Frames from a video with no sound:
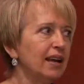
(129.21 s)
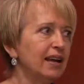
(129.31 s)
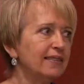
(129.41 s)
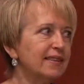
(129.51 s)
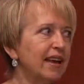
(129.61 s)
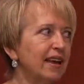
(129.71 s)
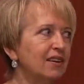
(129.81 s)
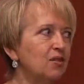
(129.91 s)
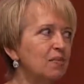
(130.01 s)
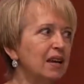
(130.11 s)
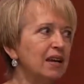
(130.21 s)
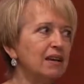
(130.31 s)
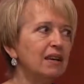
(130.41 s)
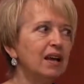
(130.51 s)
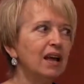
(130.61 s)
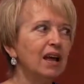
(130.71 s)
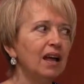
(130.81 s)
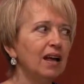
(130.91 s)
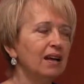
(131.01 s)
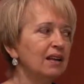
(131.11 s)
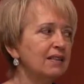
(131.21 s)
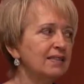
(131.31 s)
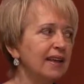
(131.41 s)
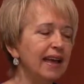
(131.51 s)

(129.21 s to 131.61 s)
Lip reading: It's handmade, it's